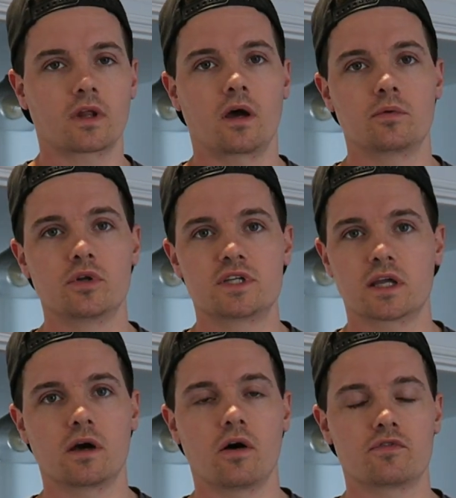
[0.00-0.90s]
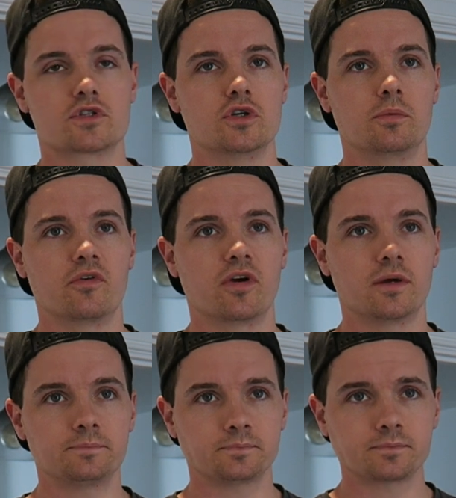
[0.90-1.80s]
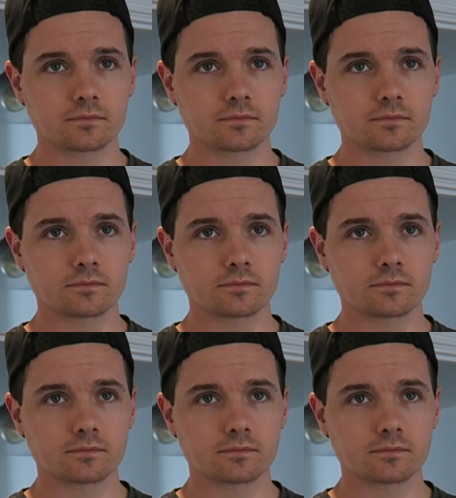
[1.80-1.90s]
I'm only taking half a scoop of it.